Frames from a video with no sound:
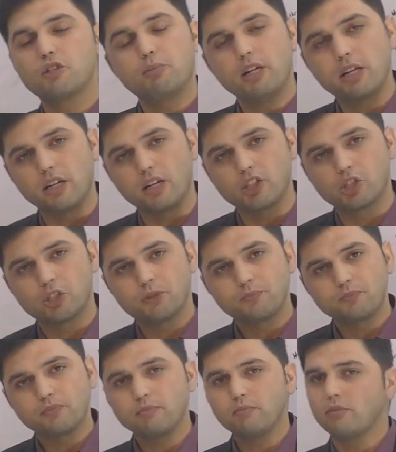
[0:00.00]

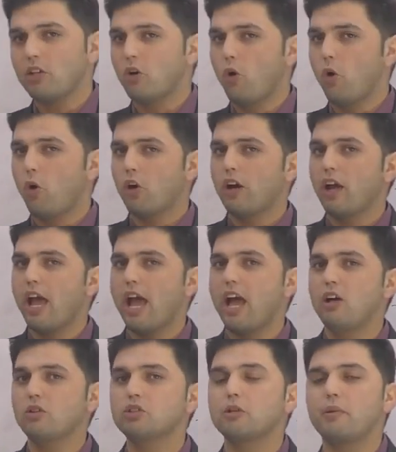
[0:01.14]
speakers, or
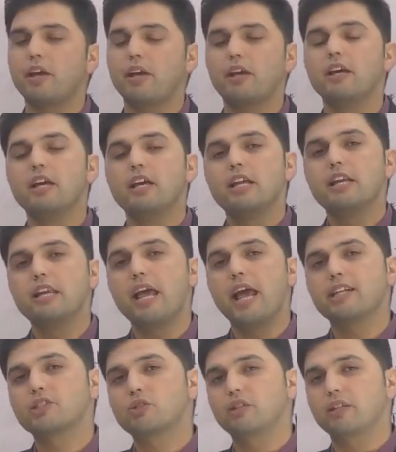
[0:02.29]
how to be
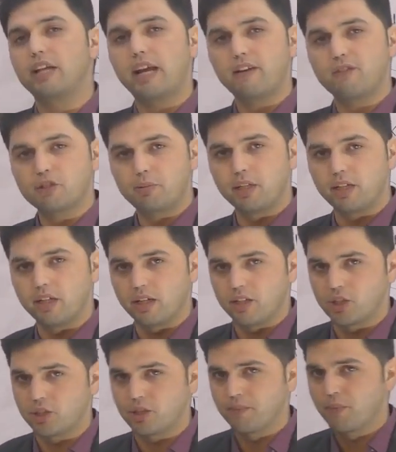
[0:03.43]
next to the native
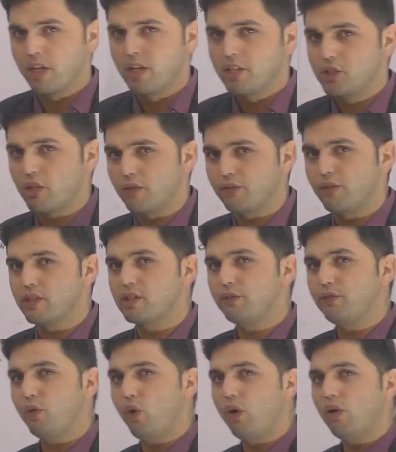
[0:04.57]
speakers. So first
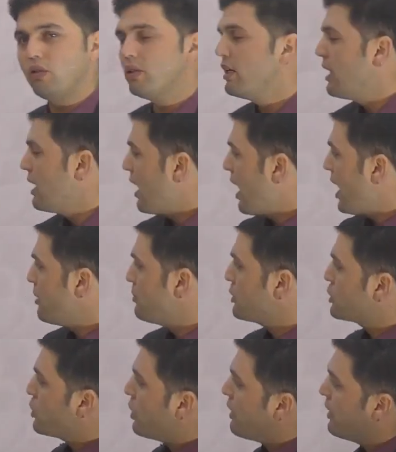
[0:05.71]
of all, I
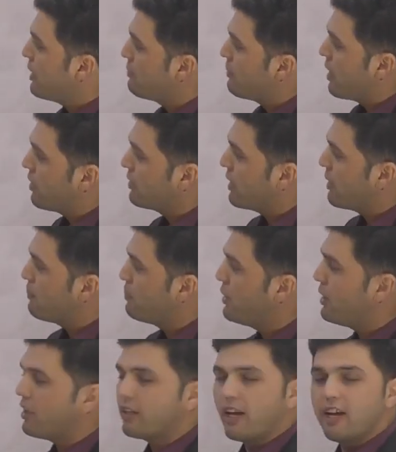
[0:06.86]
am talking about the
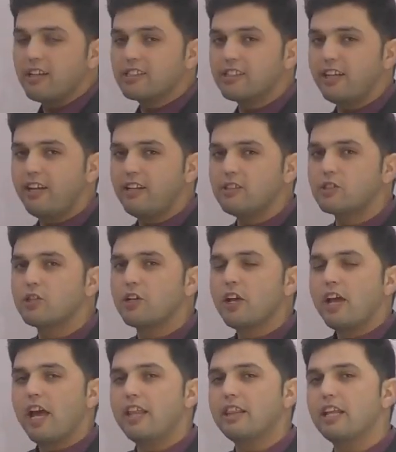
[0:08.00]
pure consonants,
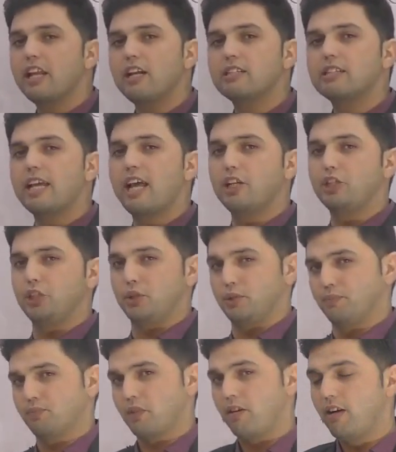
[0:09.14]
and then I'll
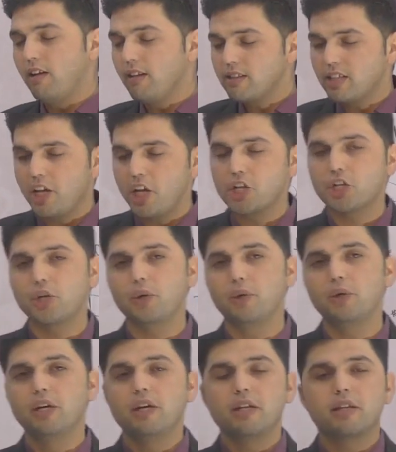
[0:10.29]
teach
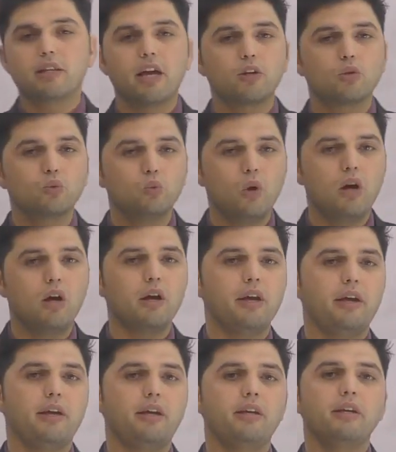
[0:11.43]
you that
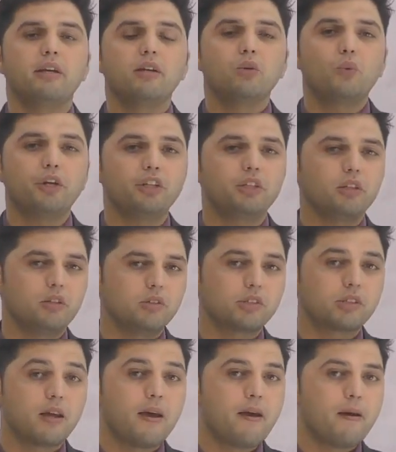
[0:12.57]
why we
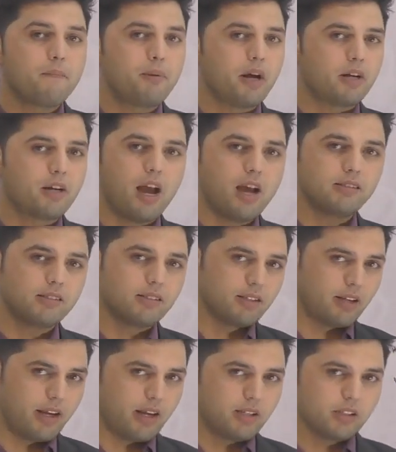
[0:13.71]
use pure
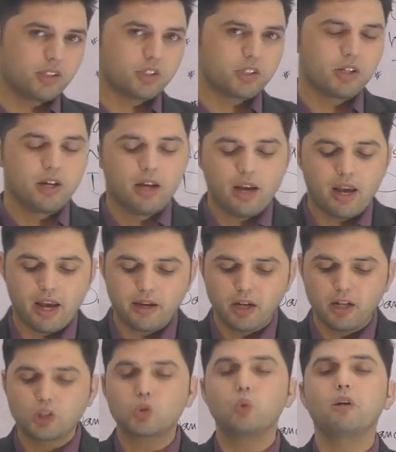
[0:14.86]
consonants, and
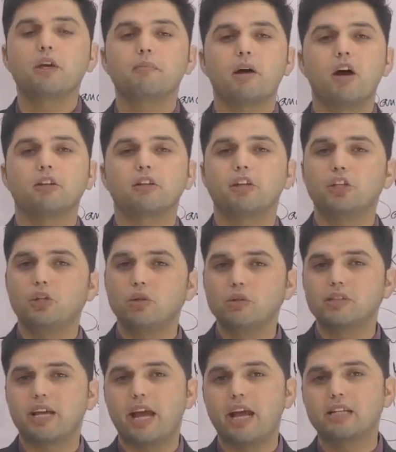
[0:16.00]
I'll talk about the
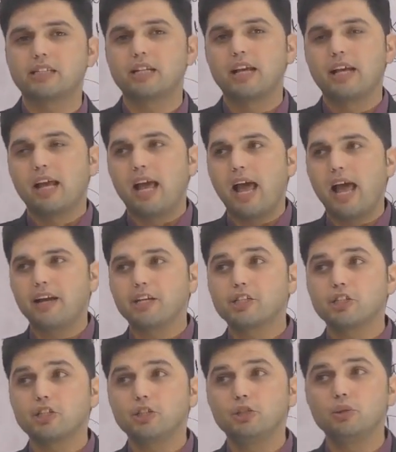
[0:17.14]
usage and
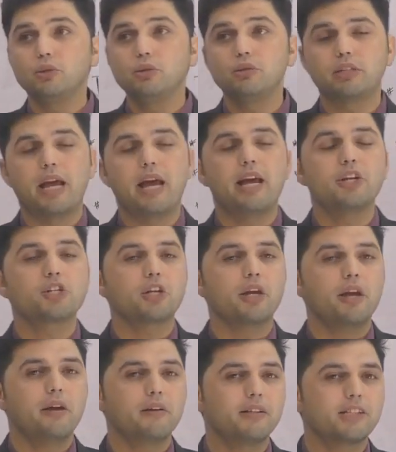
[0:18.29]
its usage
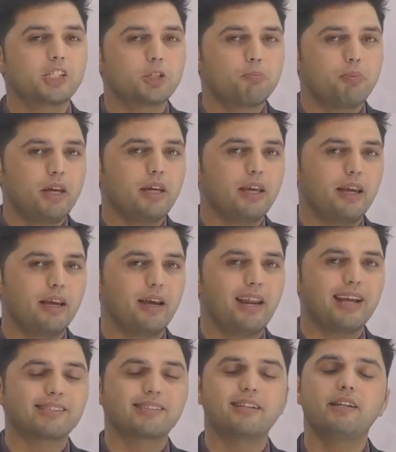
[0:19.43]
in speaking and
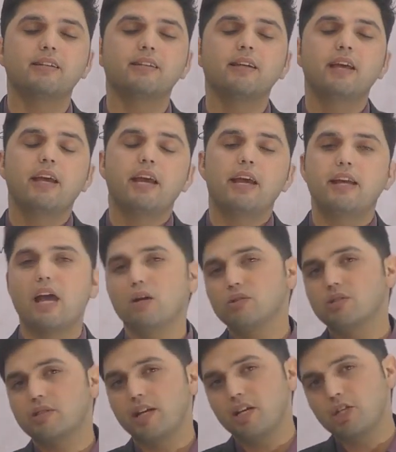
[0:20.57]
excellent and
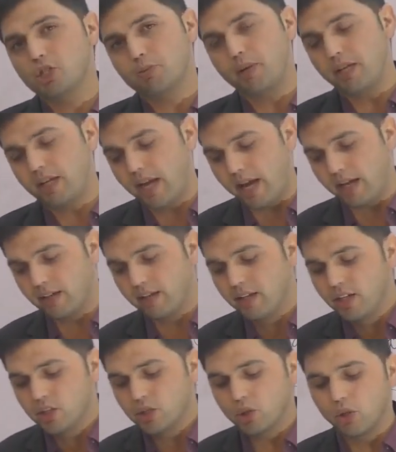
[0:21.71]
outstanding speaking.
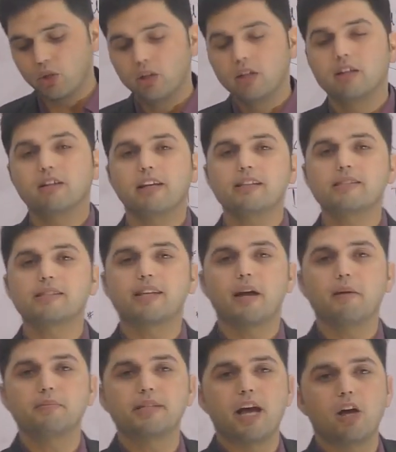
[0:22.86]
So let's
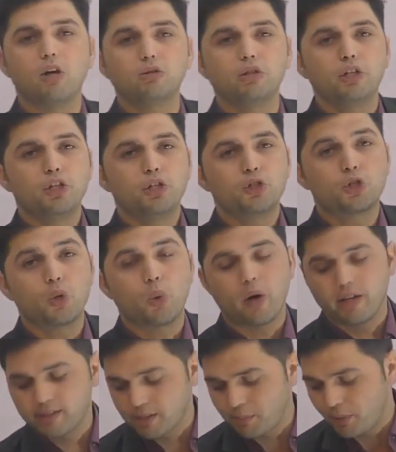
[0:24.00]
come down
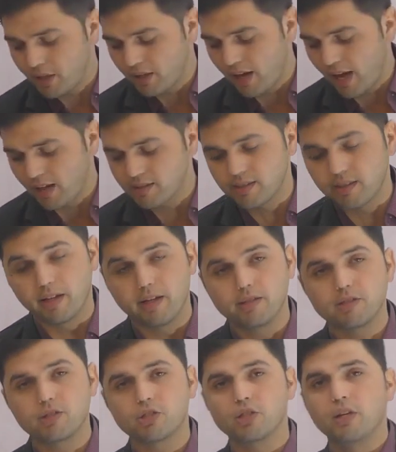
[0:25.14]
towards the pure
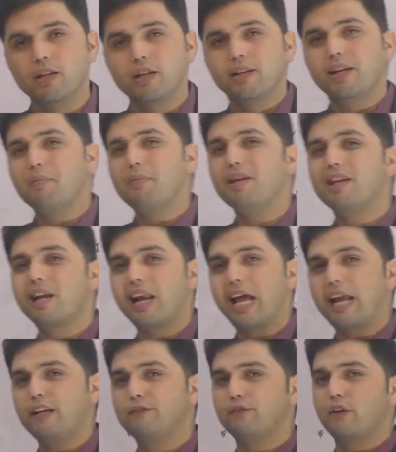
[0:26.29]
consonants. Let me
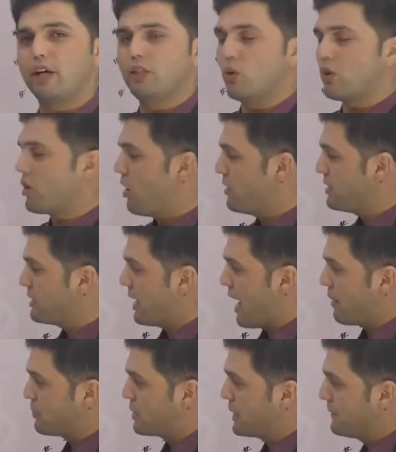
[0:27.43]
clarify your
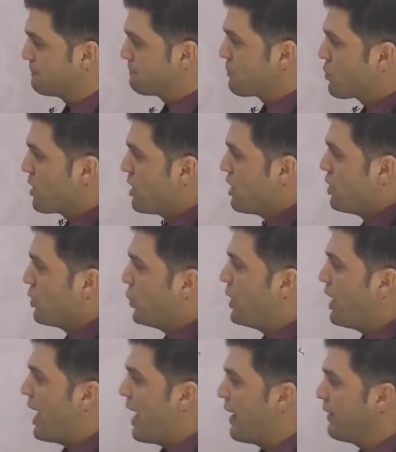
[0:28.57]
concept. We
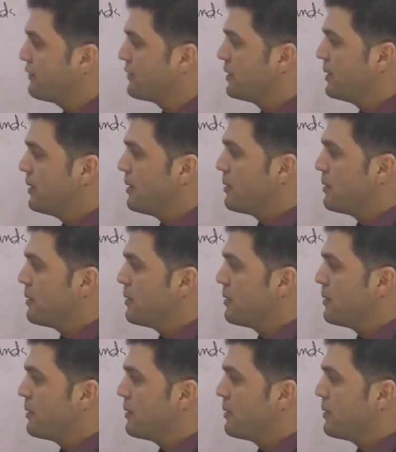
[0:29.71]
have